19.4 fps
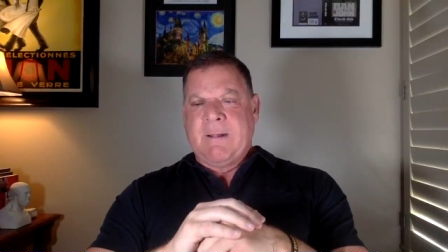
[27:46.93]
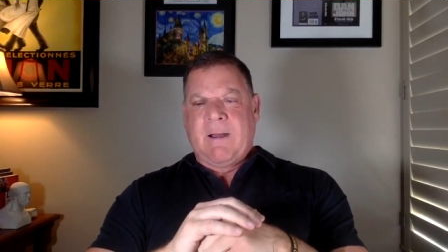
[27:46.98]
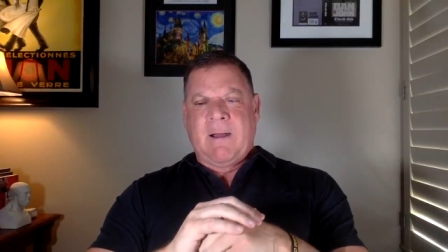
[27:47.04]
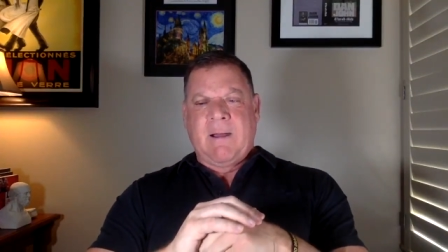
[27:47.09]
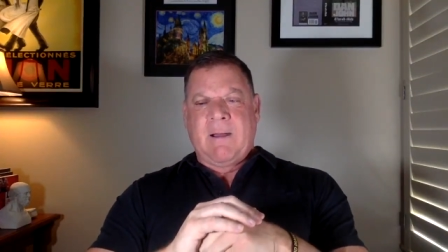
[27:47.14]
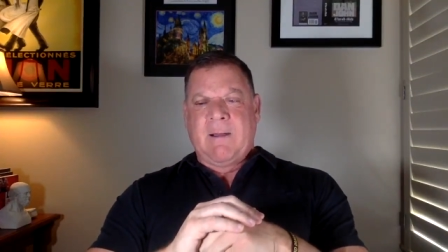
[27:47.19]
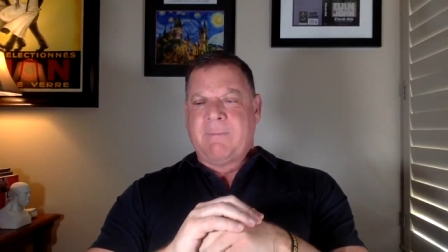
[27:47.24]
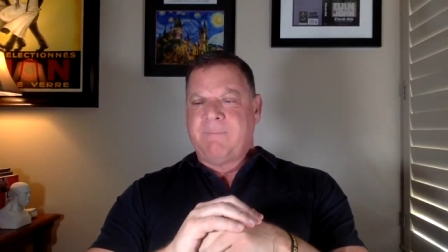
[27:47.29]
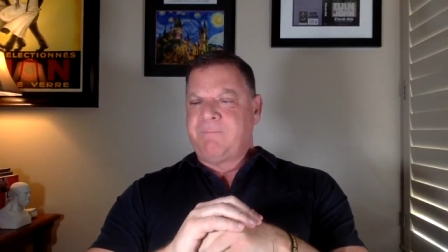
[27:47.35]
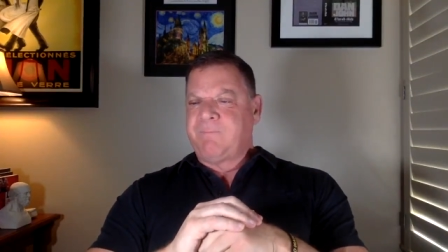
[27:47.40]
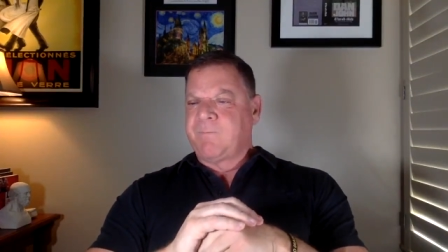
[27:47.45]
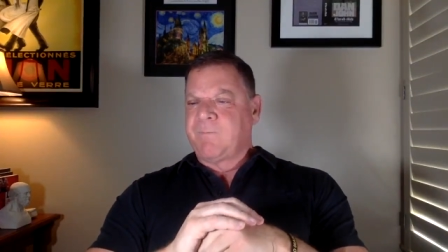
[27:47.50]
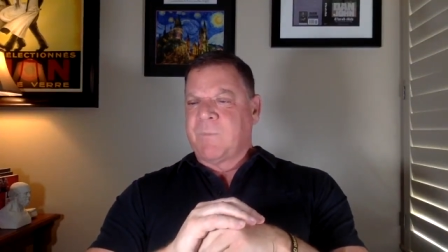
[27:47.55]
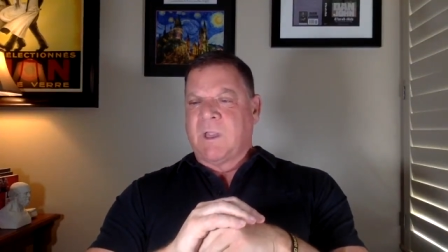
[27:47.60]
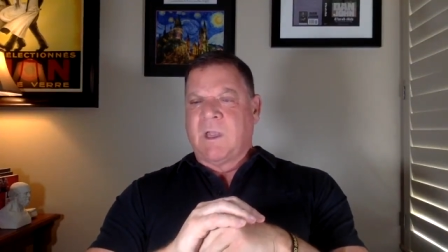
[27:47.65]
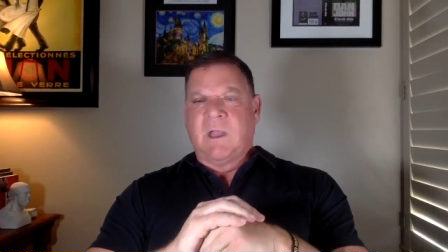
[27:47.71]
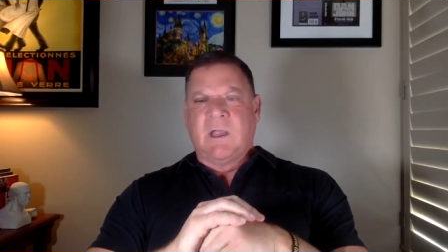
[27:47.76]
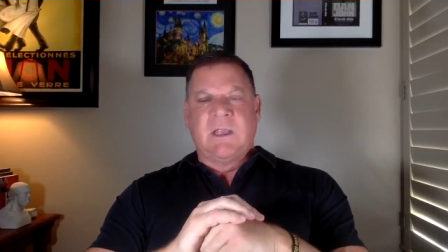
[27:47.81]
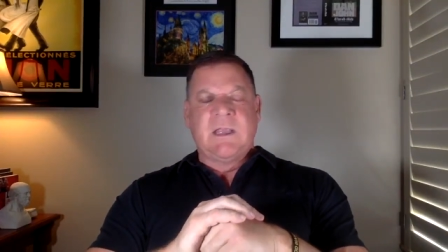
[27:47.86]
Um,
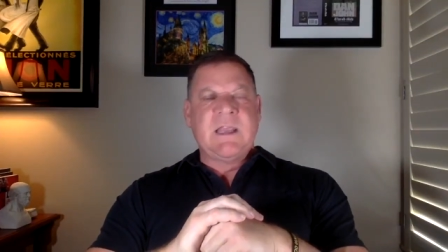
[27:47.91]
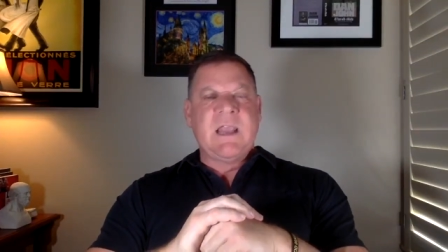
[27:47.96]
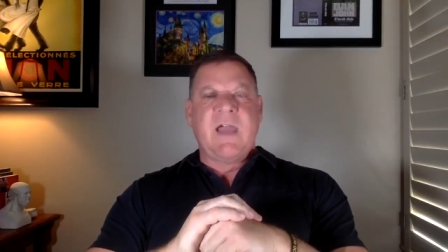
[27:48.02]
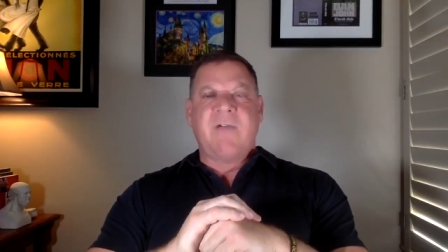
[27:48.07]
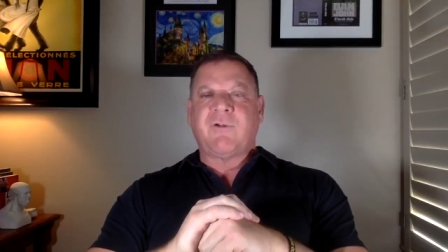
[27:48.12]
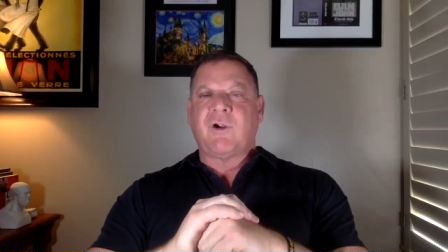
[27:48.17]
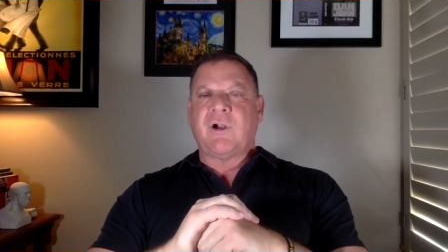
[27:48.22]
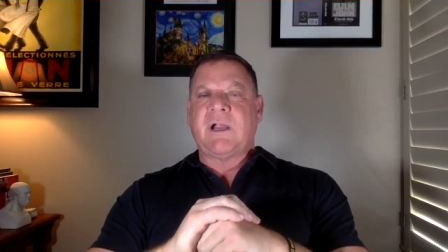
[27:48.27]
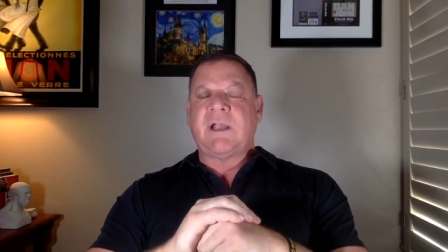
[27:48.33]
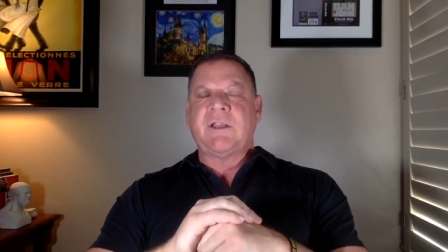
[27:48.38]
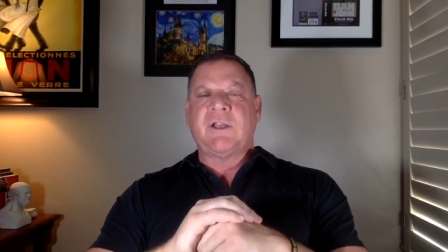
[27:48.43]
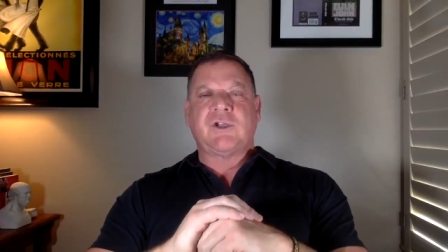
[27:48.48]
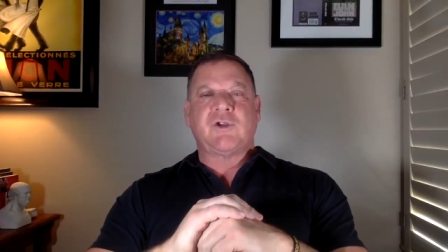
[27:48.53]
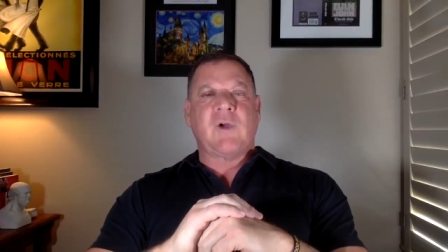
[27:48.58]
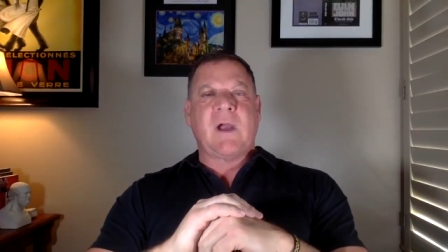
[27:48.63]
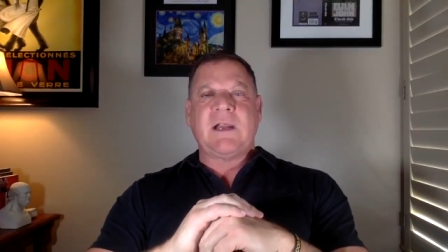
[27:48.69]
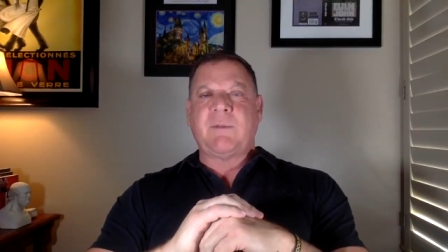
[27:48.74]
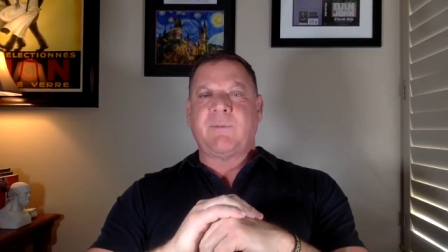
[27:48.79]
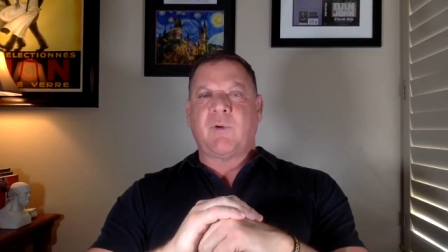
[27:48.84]
never in the
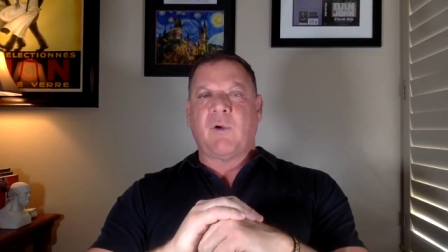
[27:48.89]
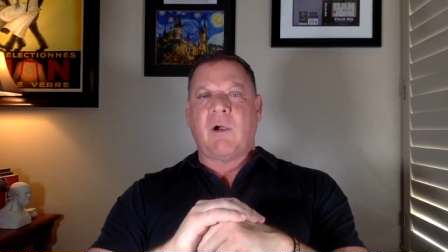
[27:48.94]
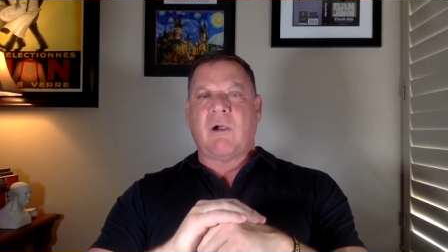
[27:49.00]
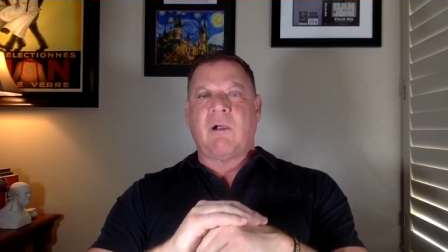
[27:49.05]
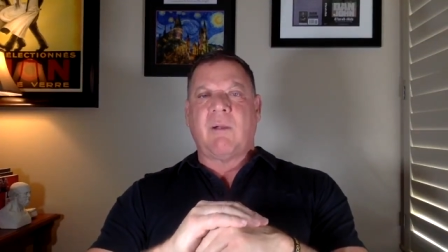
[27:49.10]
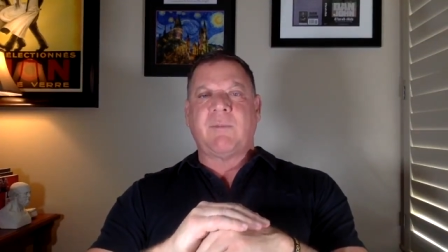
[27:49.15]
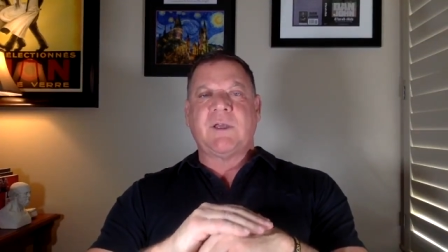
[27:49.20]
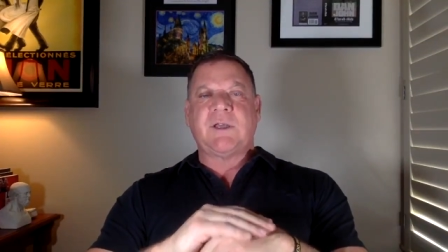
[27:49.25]
training program